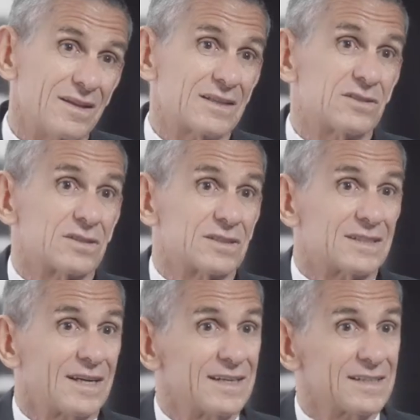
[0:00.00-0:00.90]
That's not to
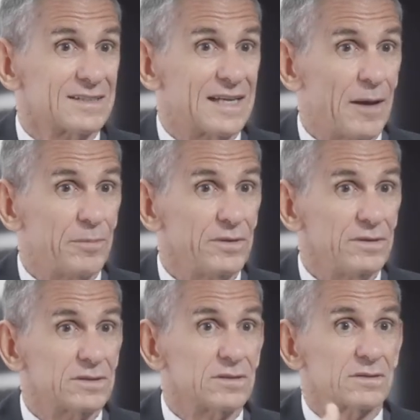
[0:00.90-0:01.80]
say it doesn't happen.
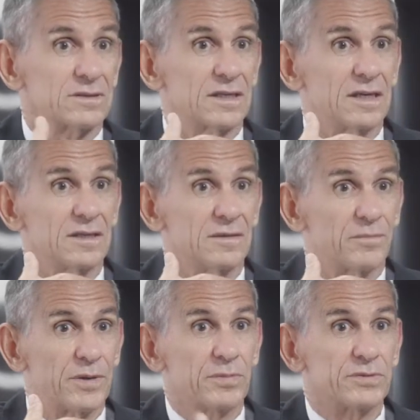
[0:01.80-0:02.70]
It's not to say
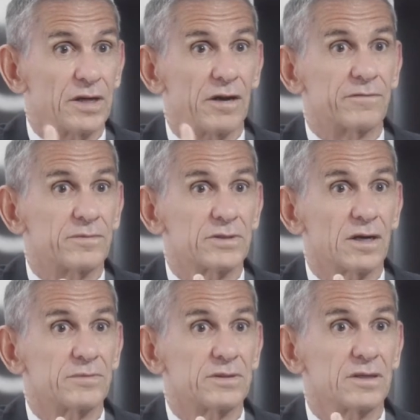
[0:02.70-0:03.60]
that people don't from
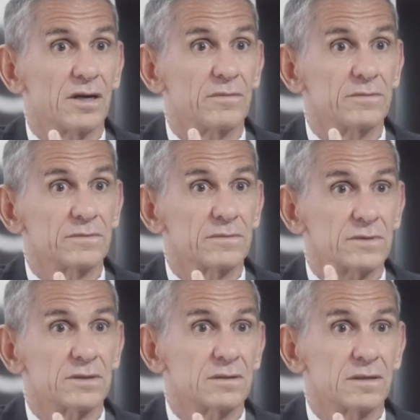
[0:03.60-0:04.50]
time to time
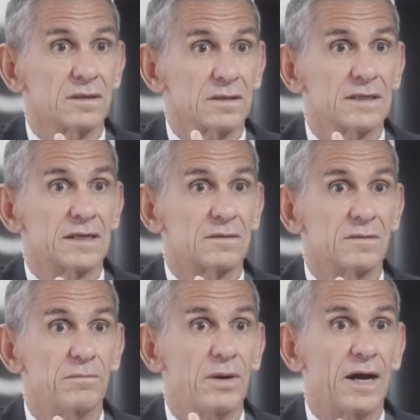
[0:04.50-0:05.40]
get
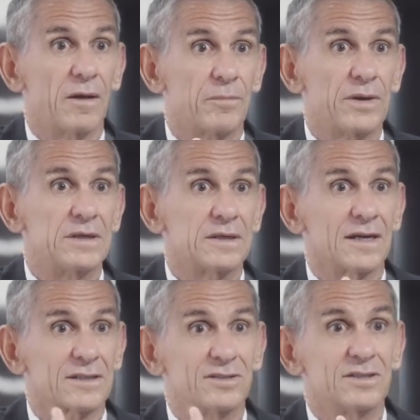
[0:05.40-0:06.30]
bail pending
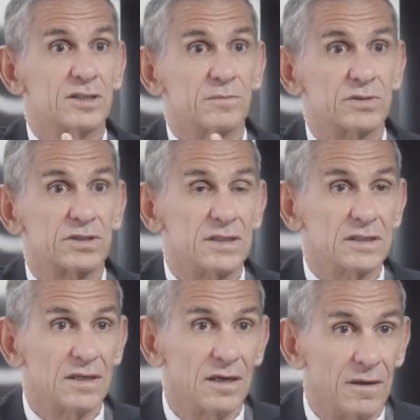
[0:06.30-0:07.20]
extradition
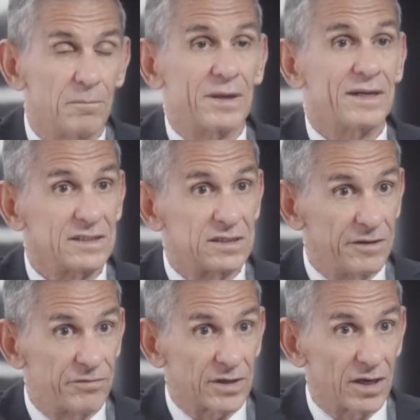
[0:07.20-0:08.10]
proceedings, but it is
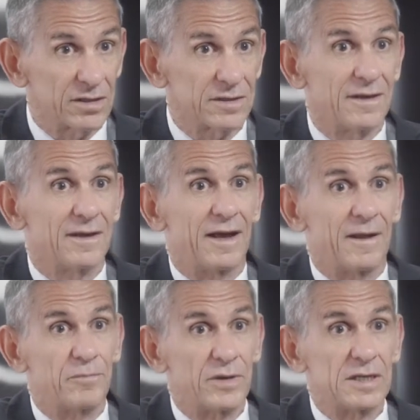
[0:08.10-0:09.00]
difficult,
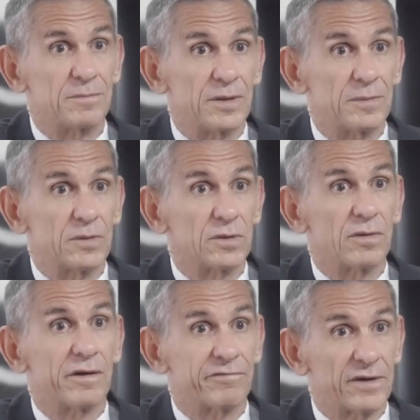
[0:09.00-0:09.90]
and many people who
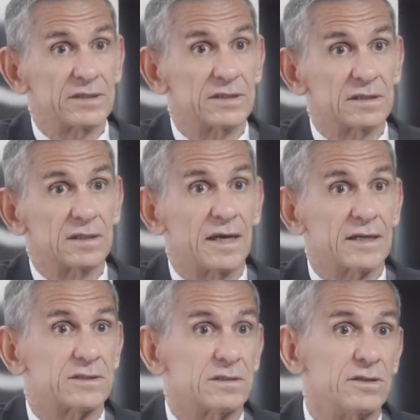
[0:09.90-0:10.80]
are facing
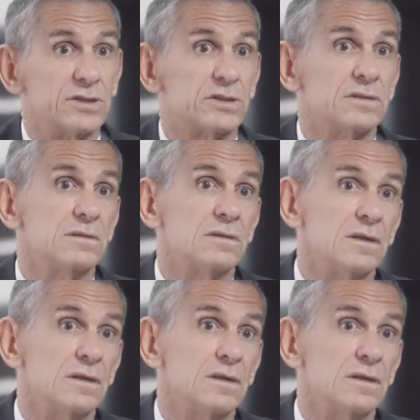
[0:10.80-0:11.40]
extradition